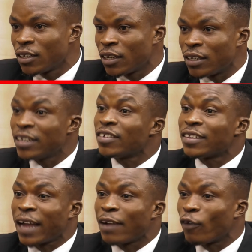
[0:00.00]
this is the
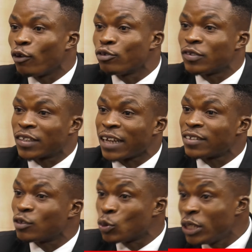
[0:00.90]
time for you to
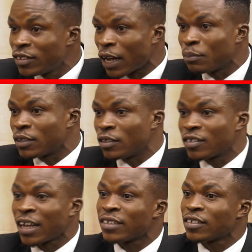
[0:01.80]
start doing something,
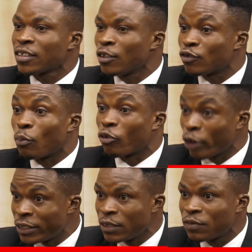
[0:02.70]
start some
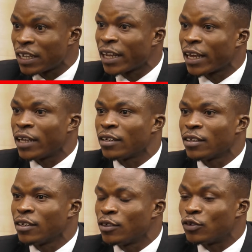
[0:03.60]
creative thinking
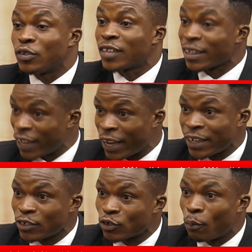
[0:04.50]
to start
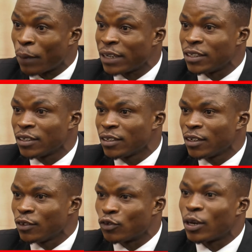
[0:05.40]
earning some money
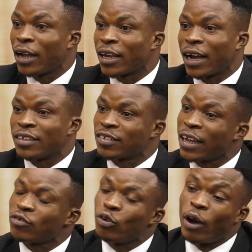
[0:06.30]
so that you can
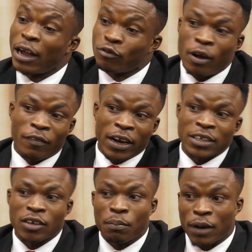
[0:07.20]
start your actual
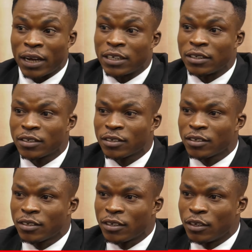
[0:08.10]
financial planning.
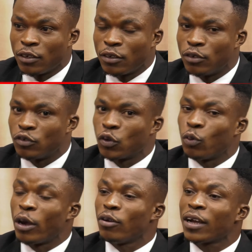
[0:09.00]
So
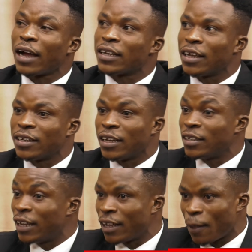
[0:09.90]
when you look at
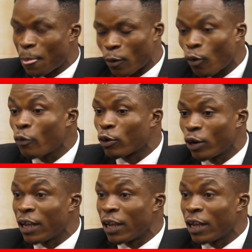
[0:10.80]
the what we call the